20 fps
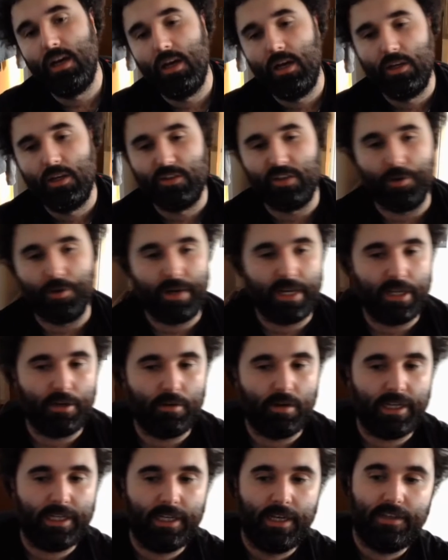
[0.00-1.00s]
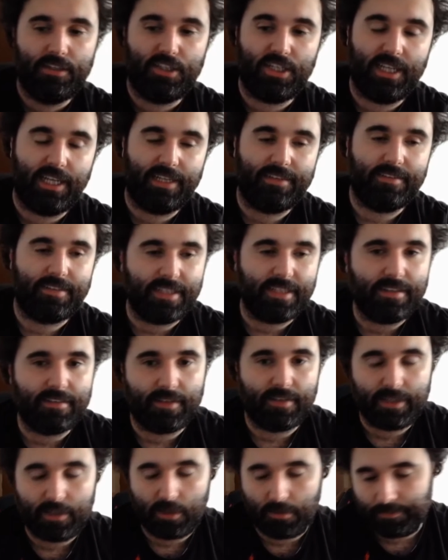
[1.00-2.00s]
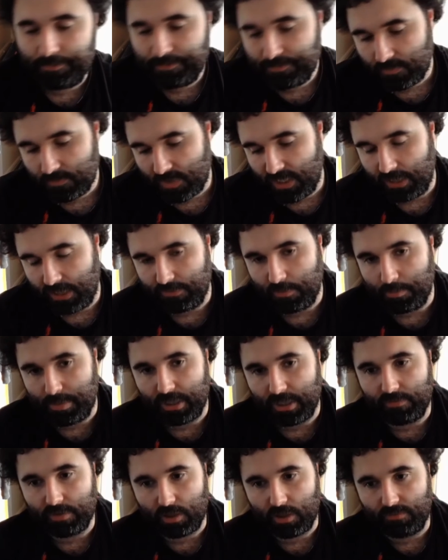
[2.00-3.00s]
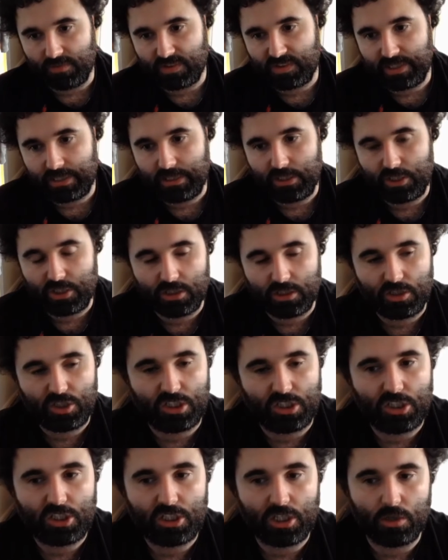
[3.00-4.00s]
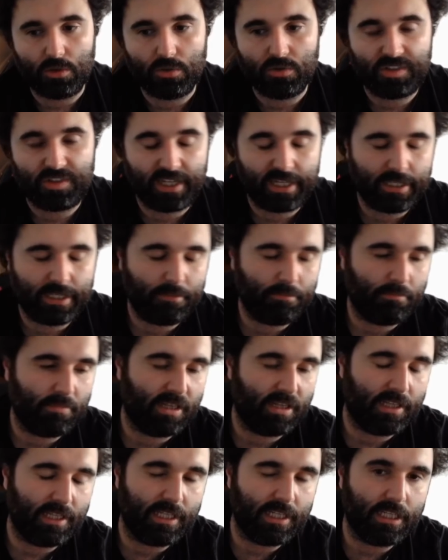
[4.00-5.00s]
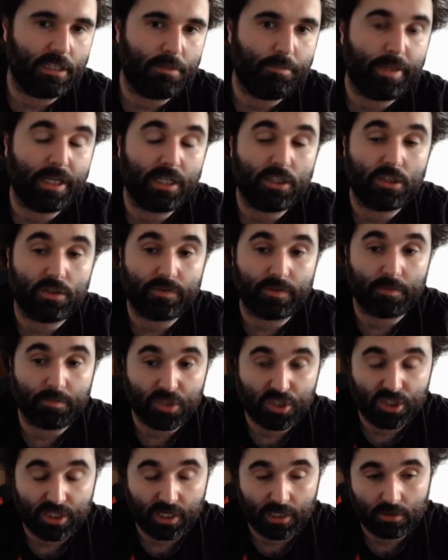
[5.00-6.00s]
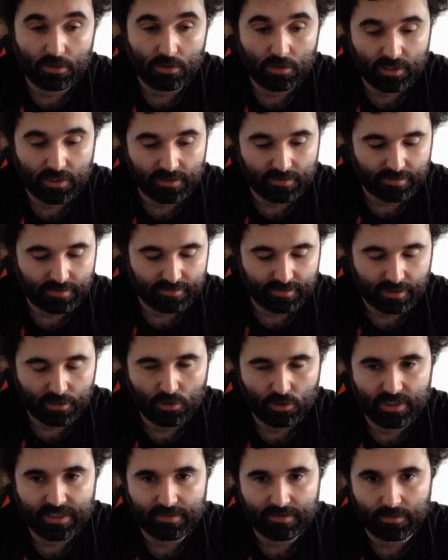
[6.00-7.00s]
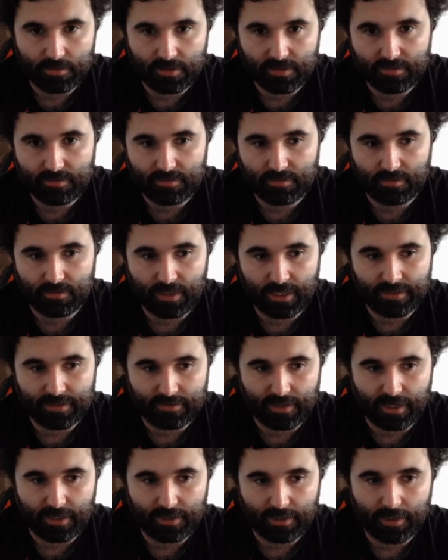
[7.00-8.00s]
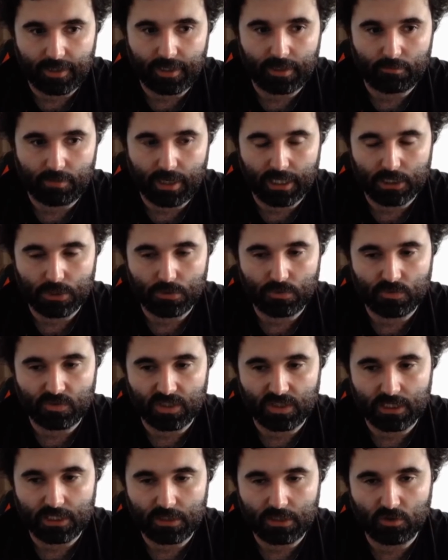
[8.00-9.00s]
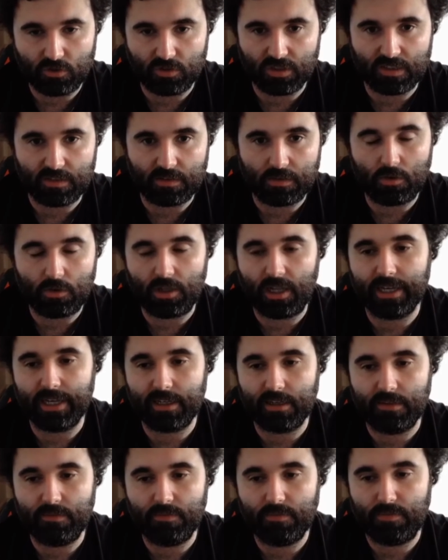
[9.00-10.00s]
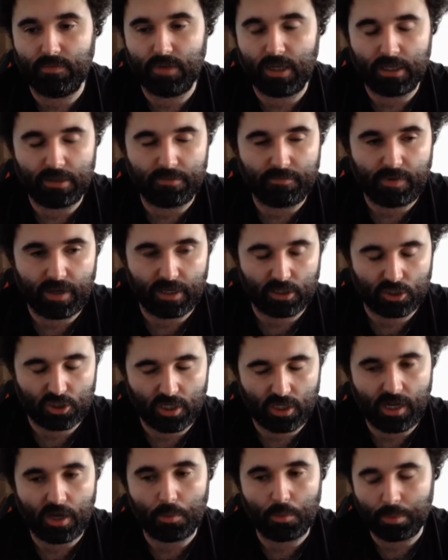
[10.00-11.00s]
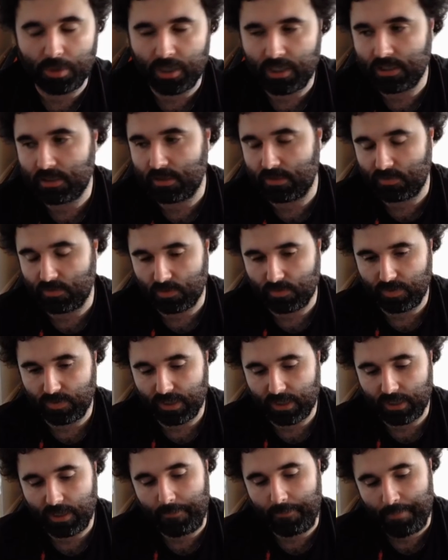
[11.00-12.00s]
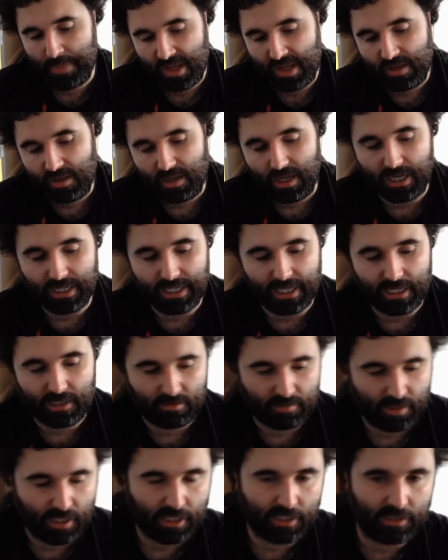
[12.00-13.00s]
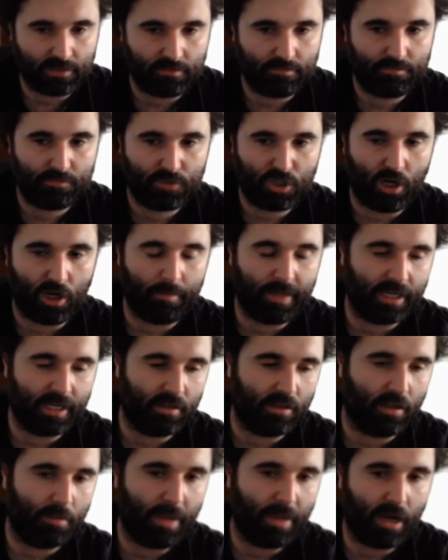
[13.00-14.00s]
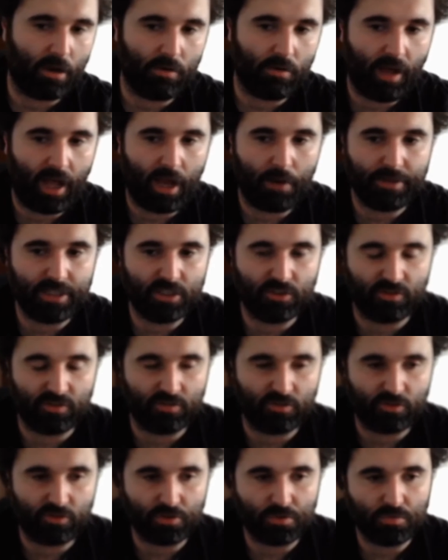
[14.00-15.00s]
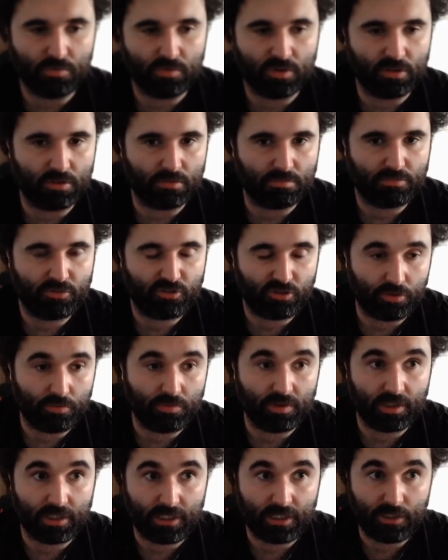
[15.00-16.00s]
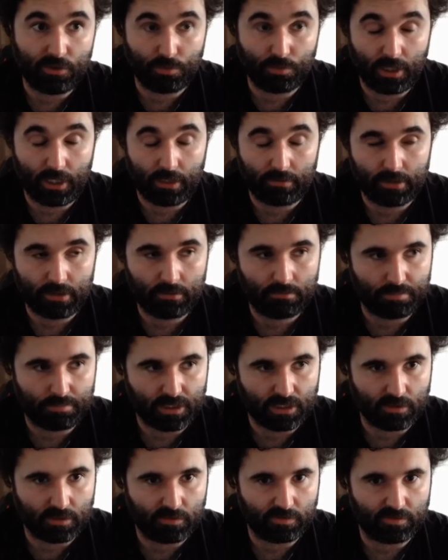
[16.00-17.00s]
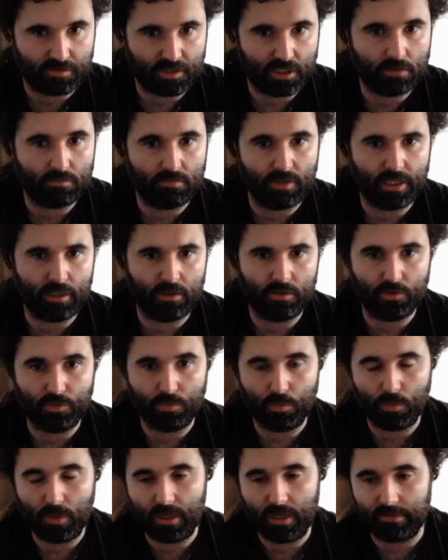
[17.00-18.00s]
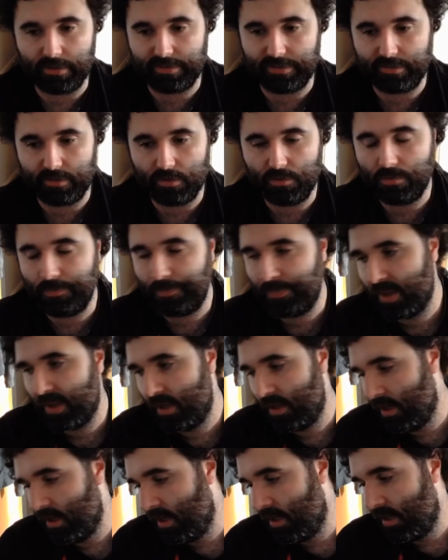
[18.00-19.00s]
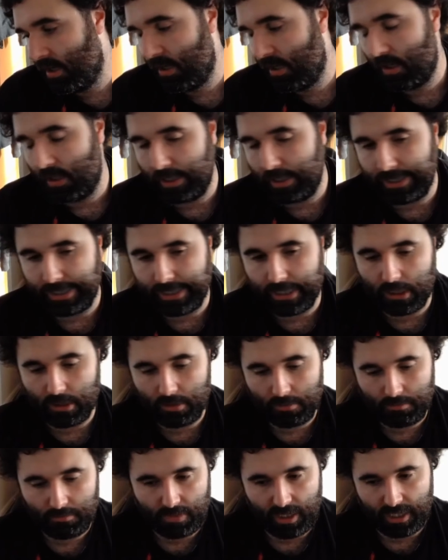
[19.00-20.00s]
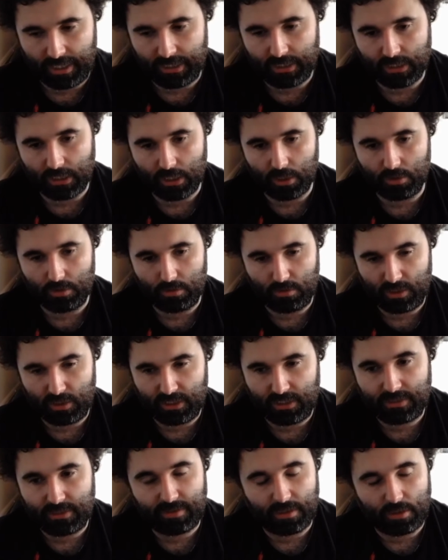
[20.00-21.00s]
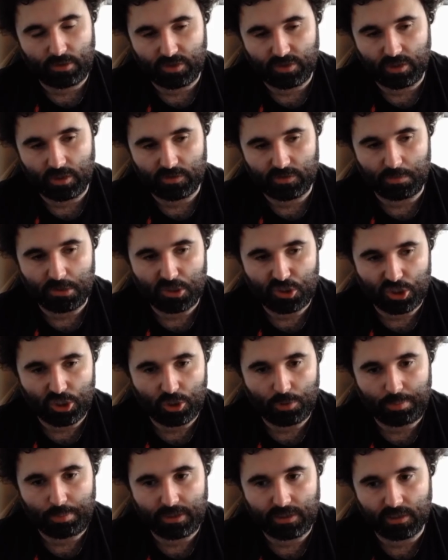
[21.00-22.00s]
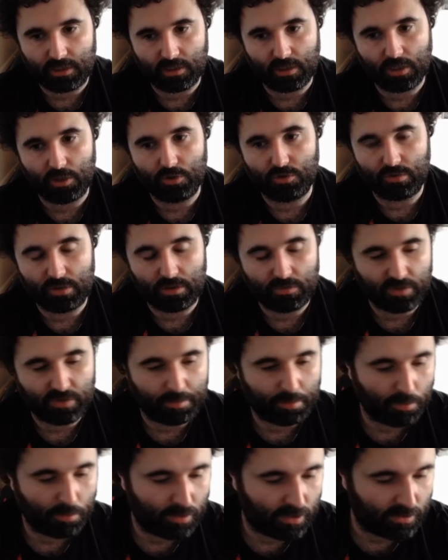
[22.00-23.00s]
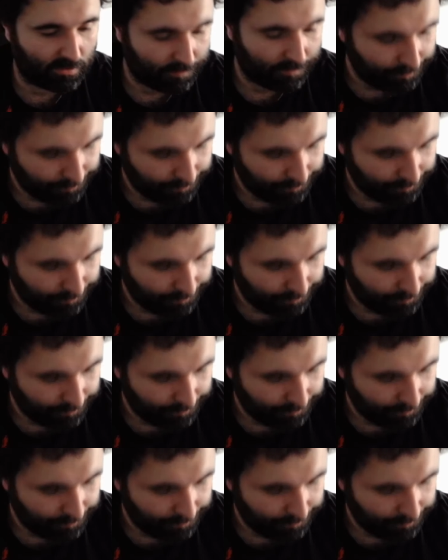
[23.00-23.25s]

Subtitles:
So anyway, she then sees Leon. They have a bit of a conversation. She shows him the picture from the child and says, like, look, isn't this exactly like Raccoon City? Doesn't this look like an infection, an outbreak and stuff like that? And then comment about how he doesn't suit the suit that he's wearing, because, you know, Leon doesn't wear a suit. And then he tells her not to be stupid and goes her own separate ways.